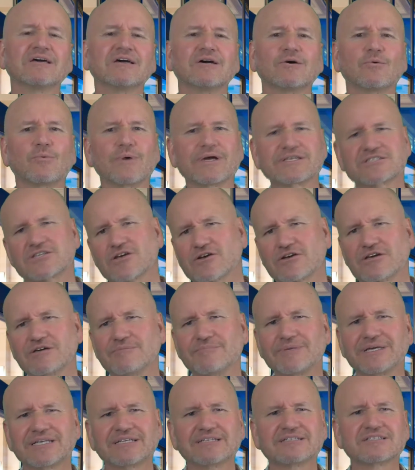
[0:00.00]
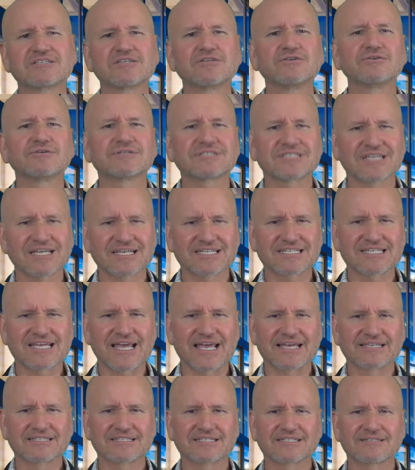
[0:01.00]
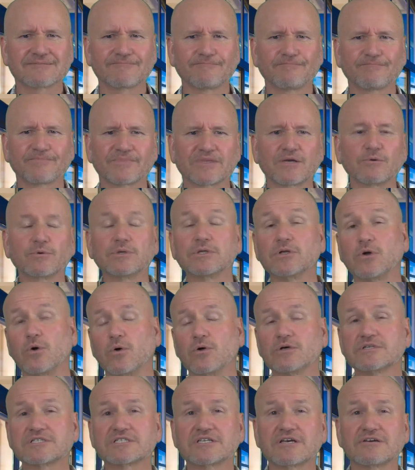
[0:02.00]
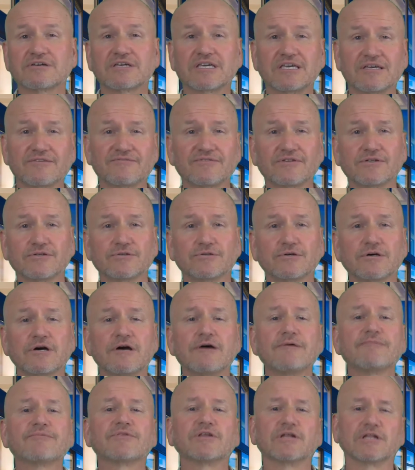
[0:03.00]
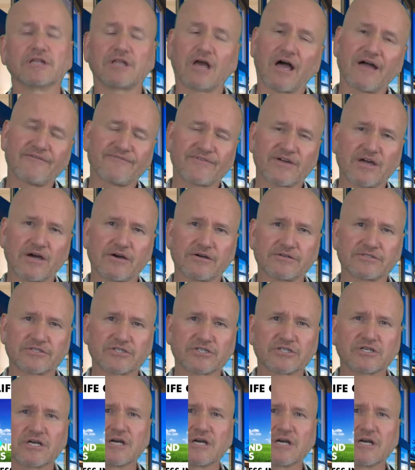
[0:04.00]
We're so committed to your success that we'll also give you the Life Coach